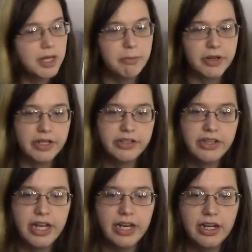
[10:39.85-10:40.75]
but
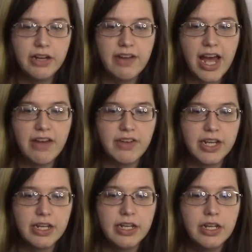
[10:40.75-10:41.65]
instead of
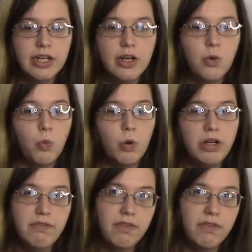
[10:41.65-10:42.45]
having 1